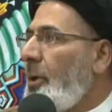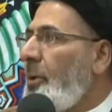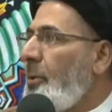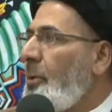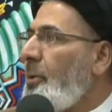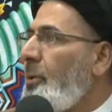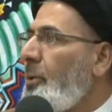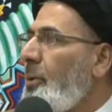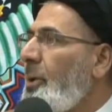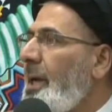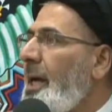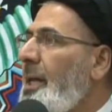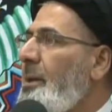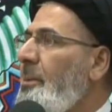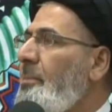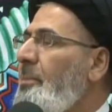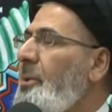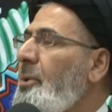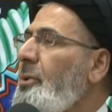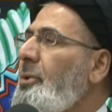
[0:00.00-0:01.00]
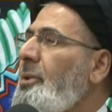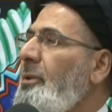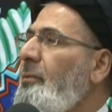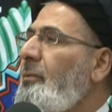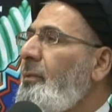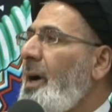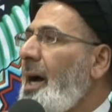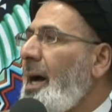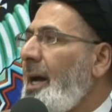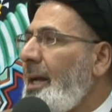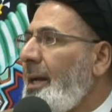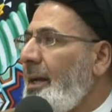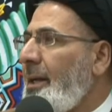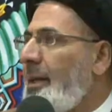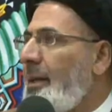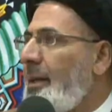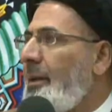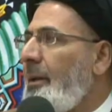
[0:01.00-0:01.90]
who can beautify